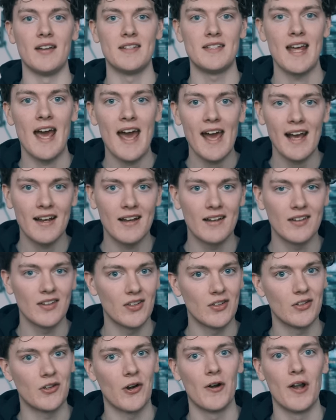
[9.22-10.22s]
a tech
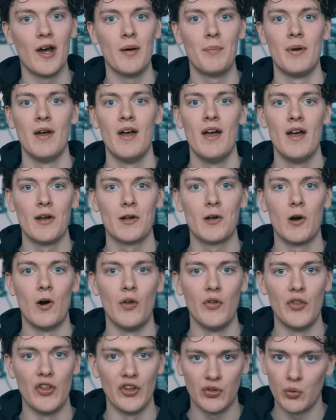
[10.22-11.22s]
startup
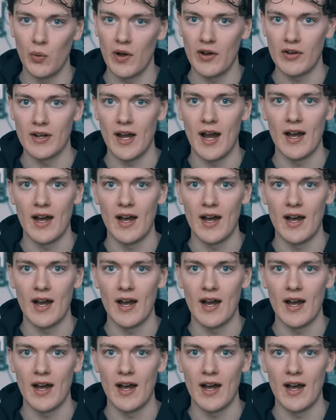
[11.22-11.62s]
called the Sweater